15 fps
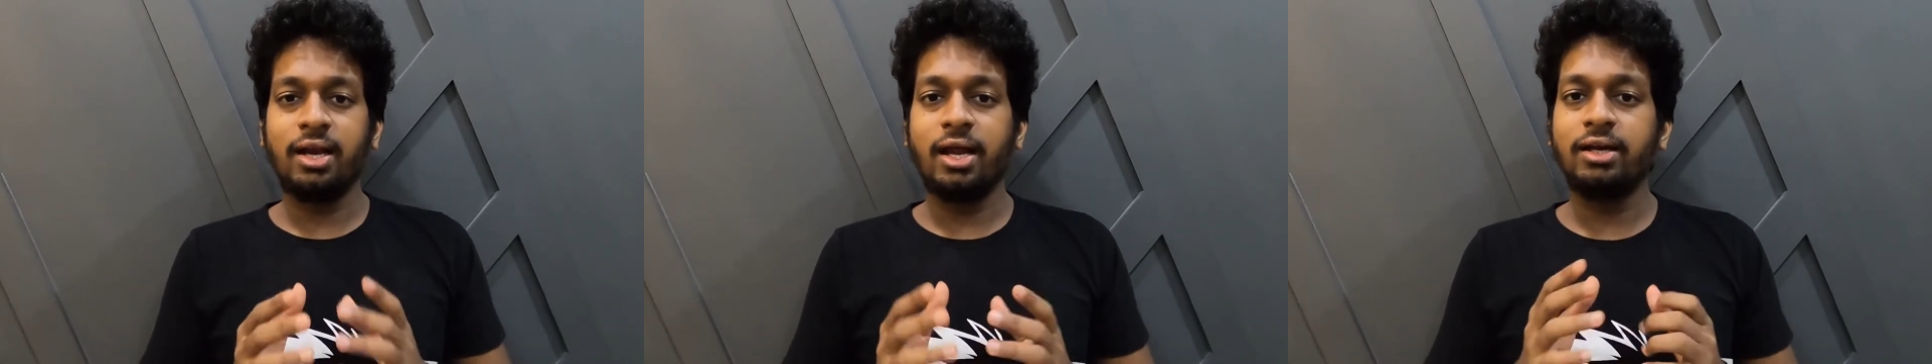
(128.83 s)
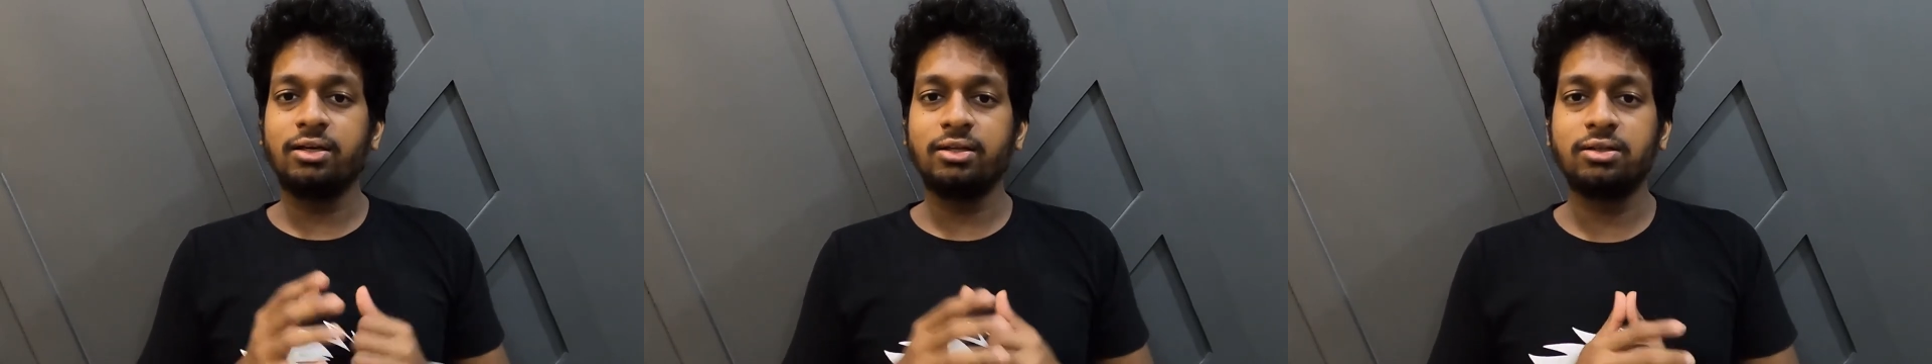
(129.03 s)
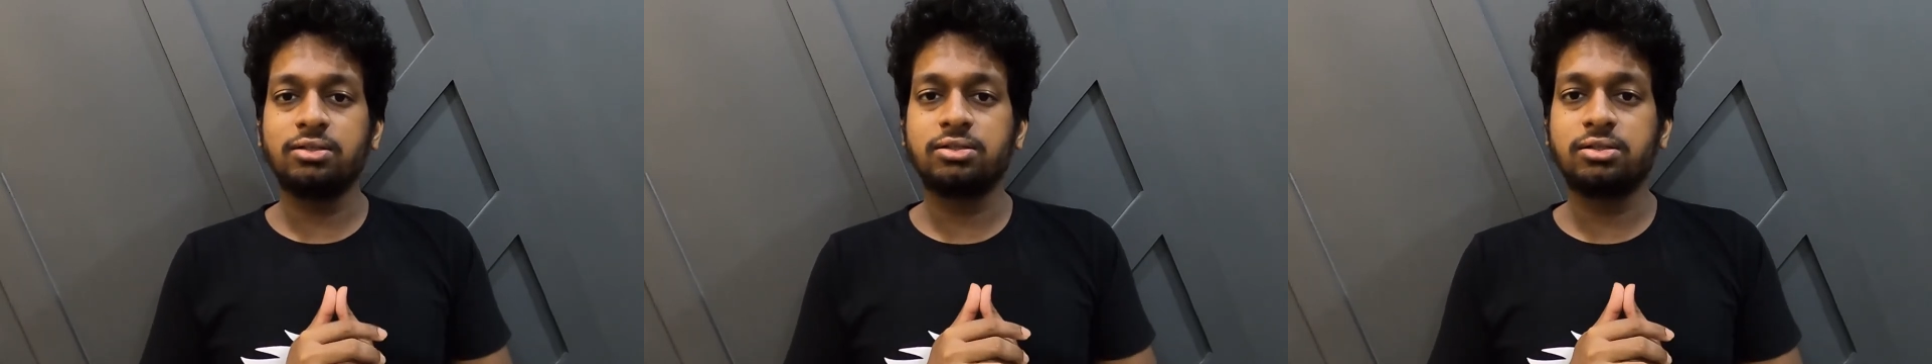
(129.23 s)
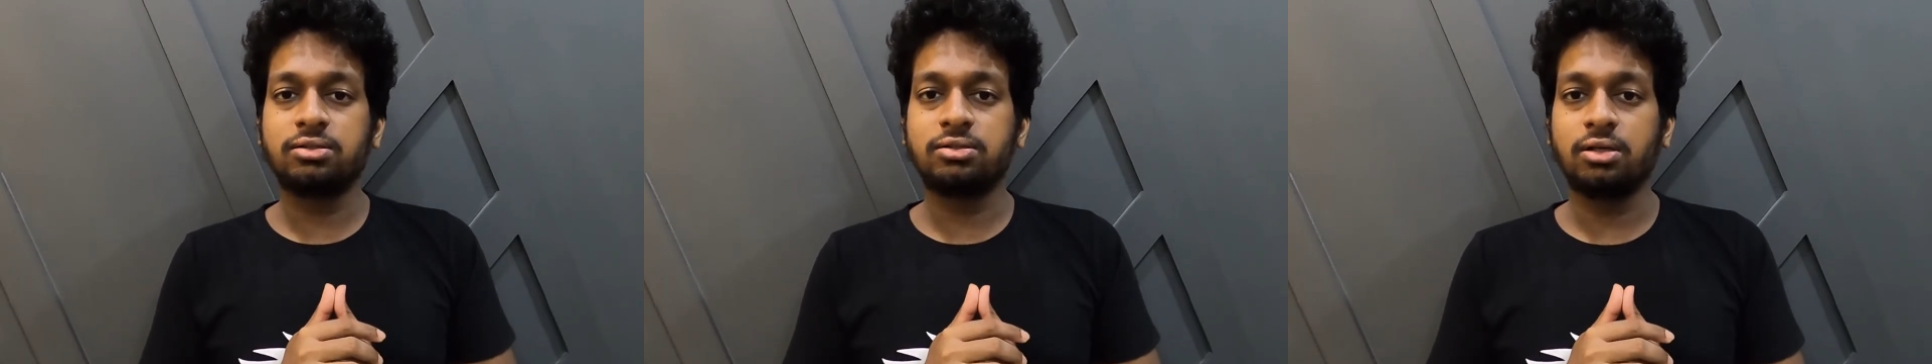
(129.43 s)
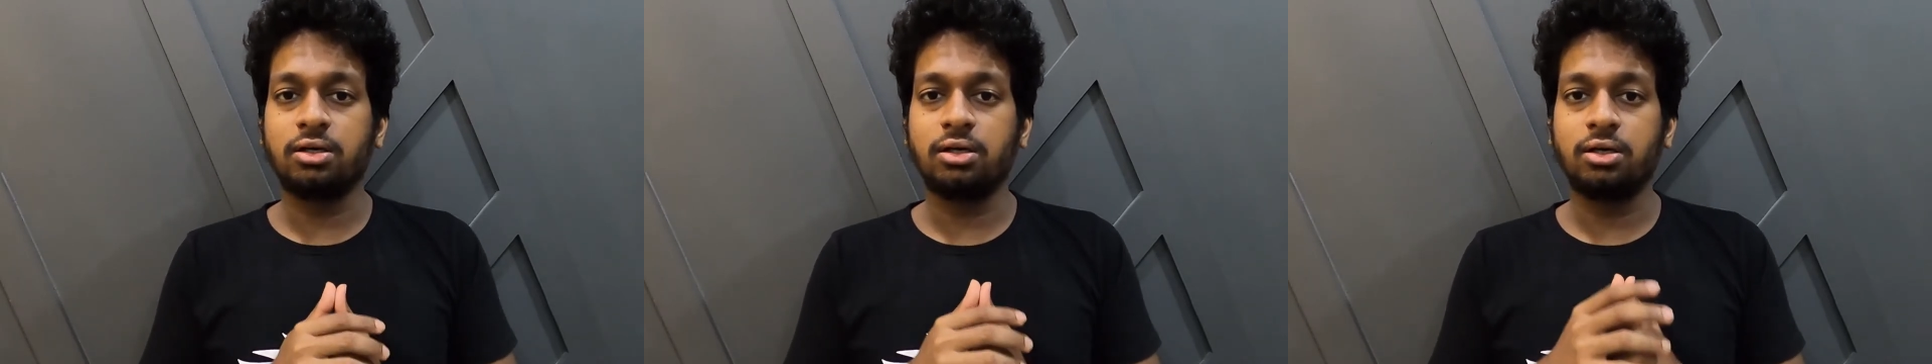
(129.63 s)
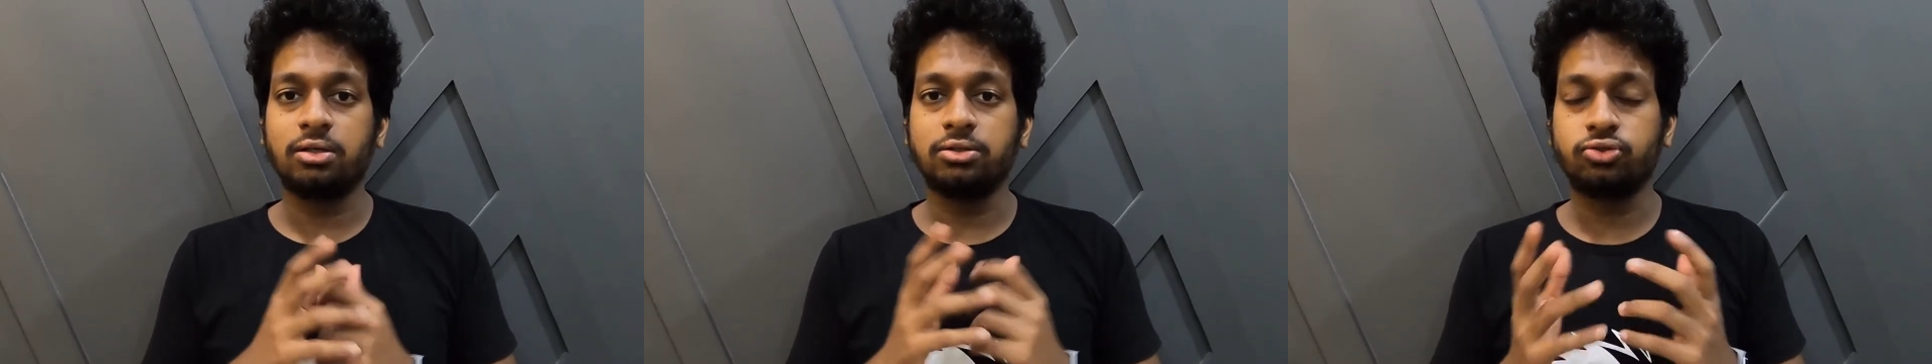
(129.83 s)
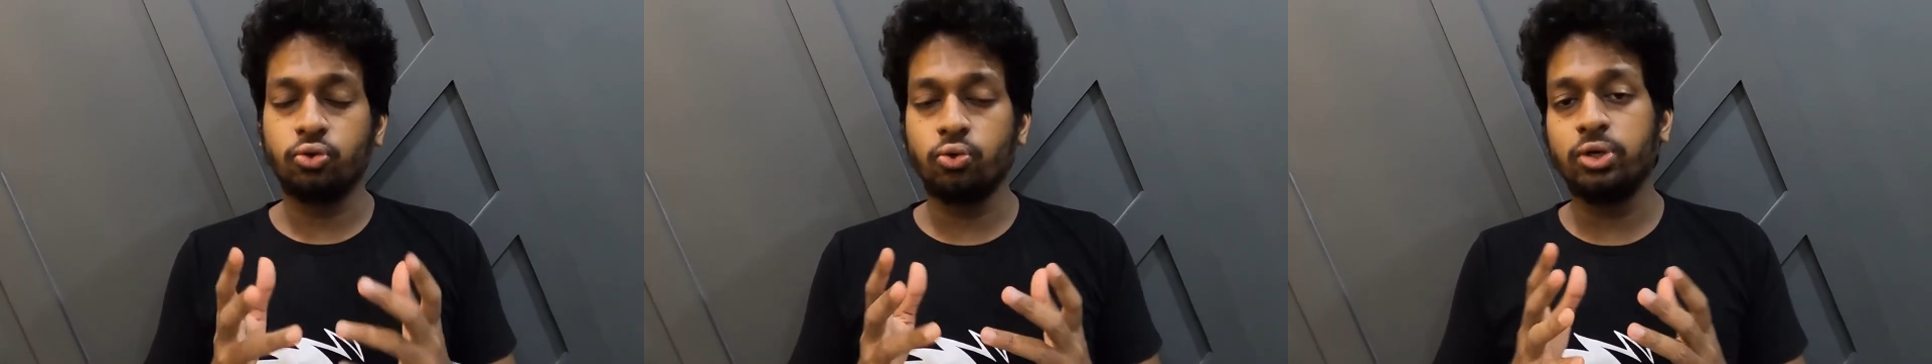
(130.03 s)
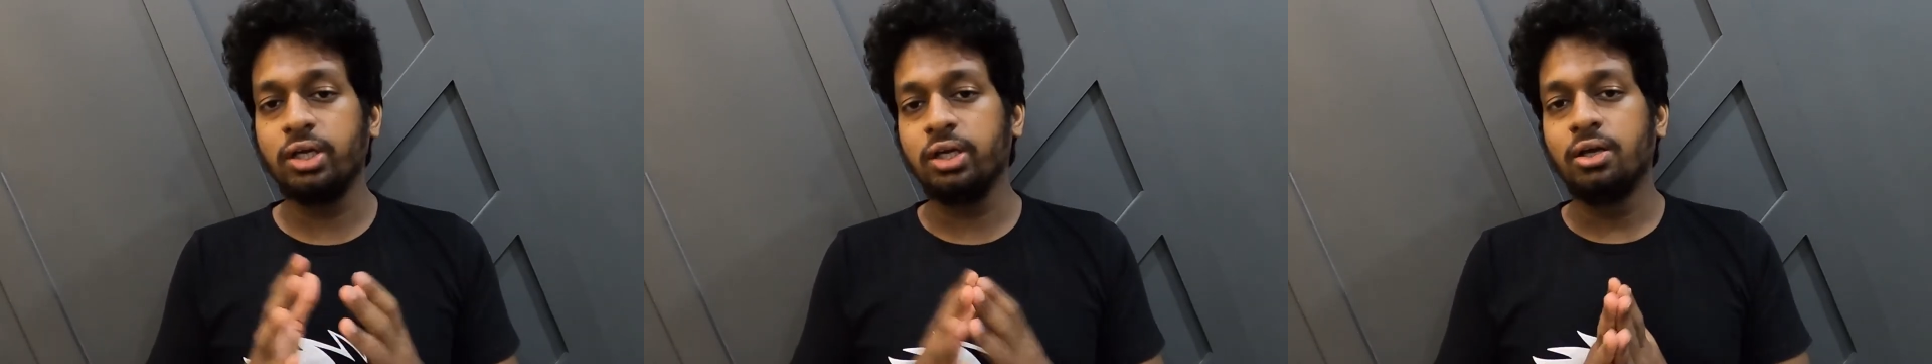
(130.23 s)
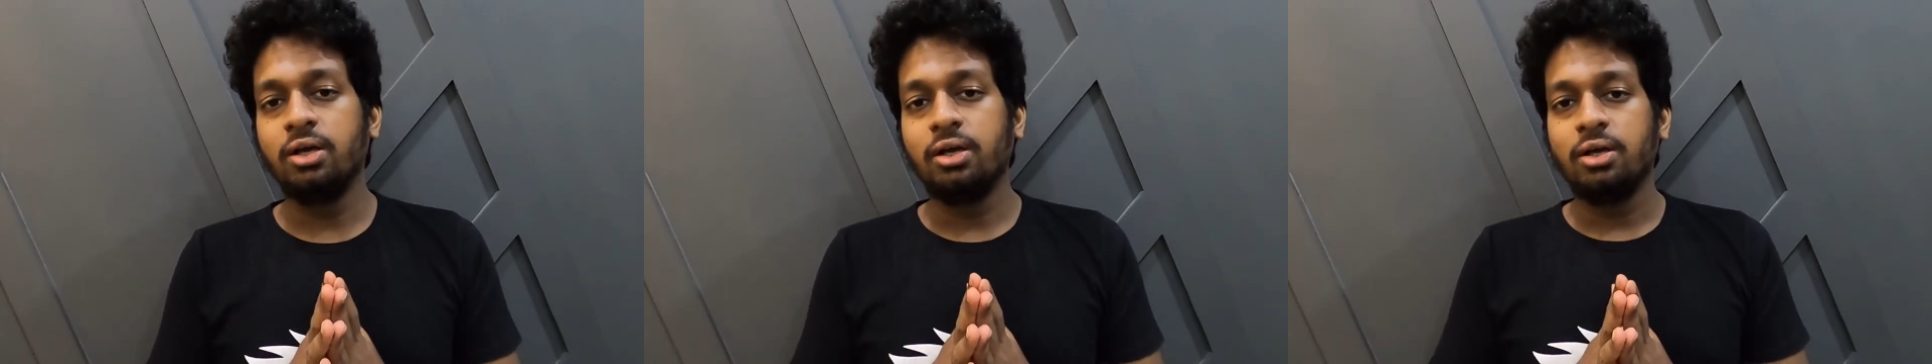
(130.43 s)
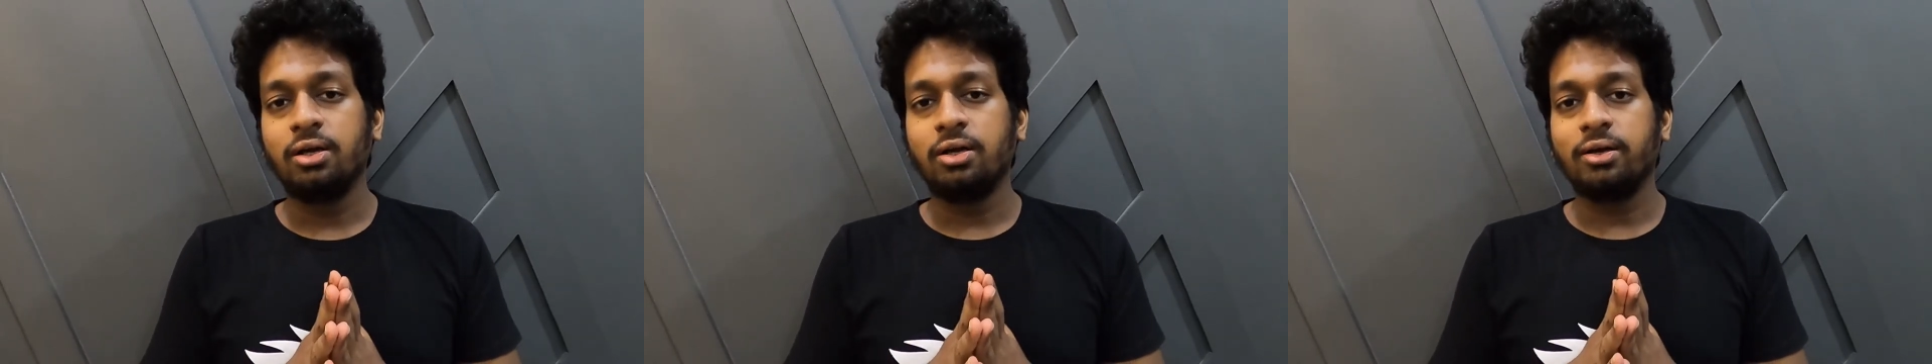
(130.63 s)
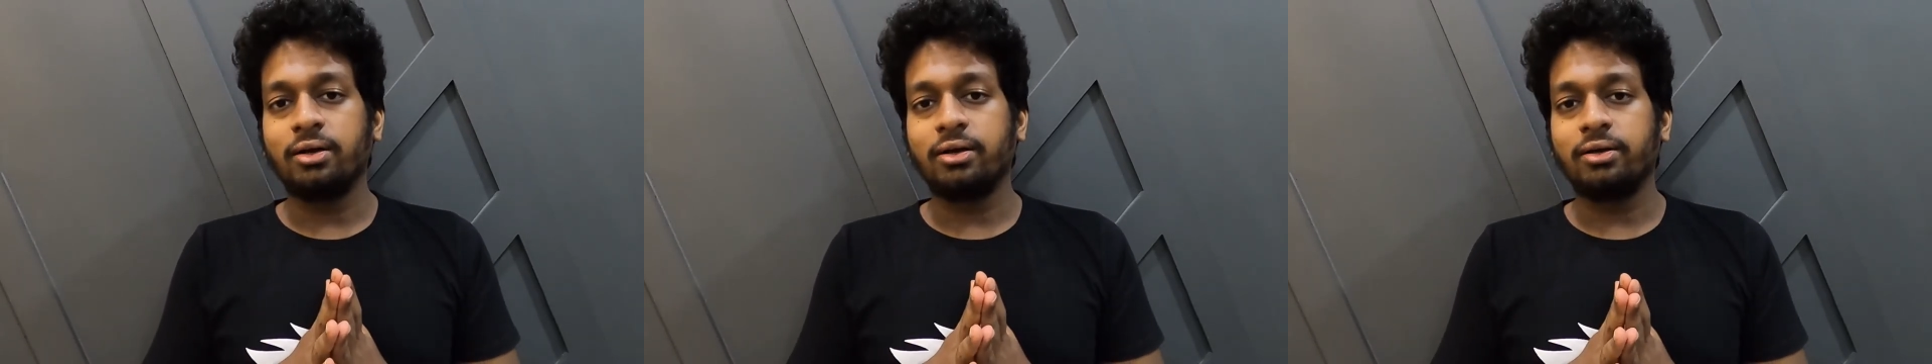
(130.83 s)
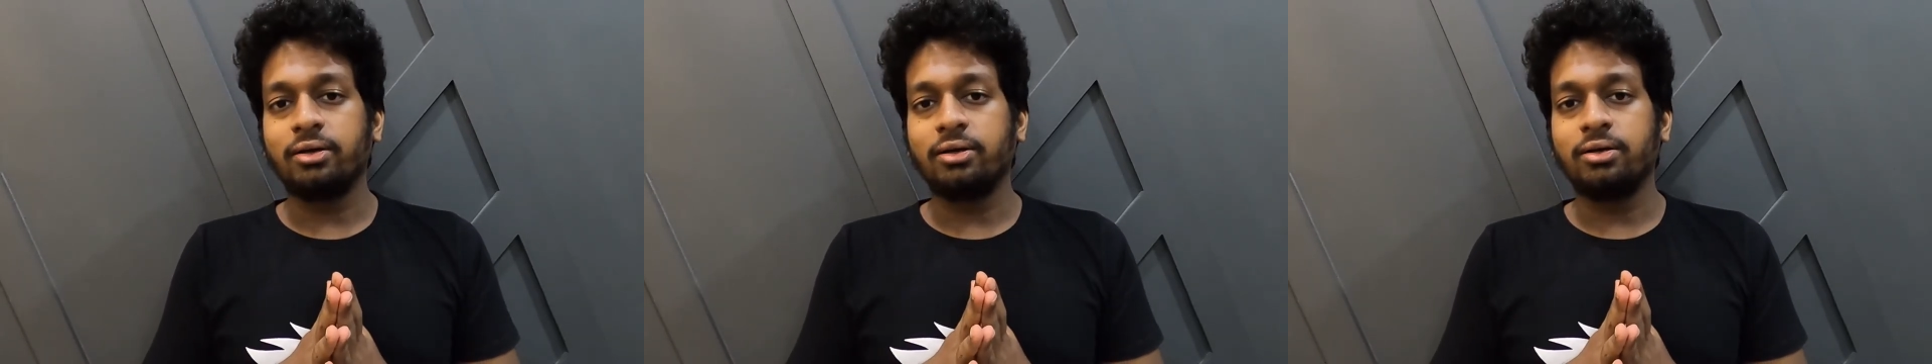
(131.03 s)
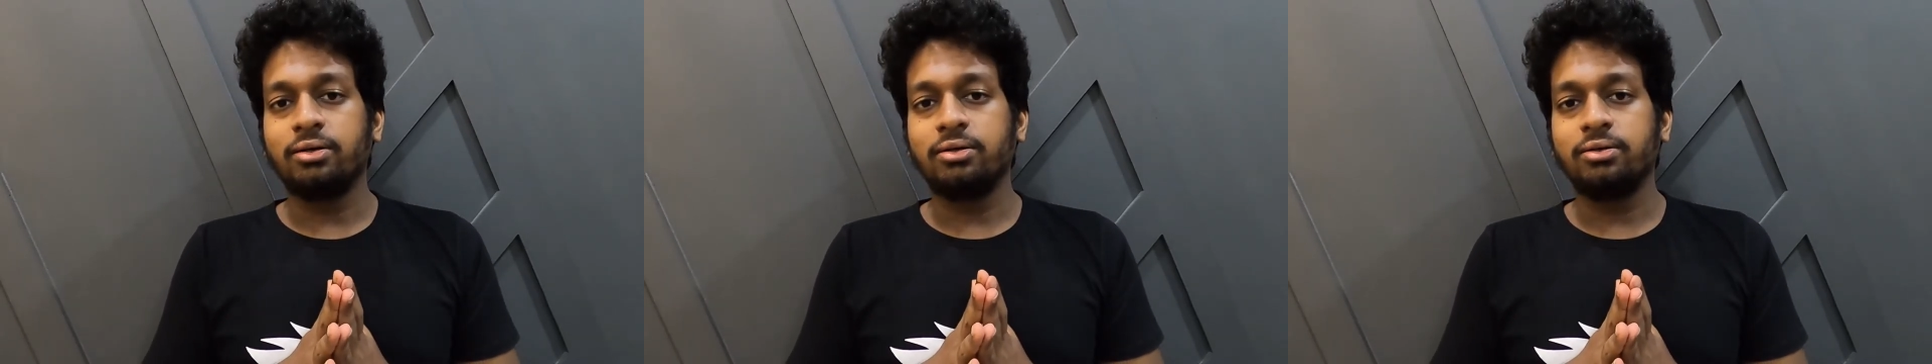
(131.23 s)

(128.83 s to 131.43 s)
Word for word: liked in this uh, story. Uh,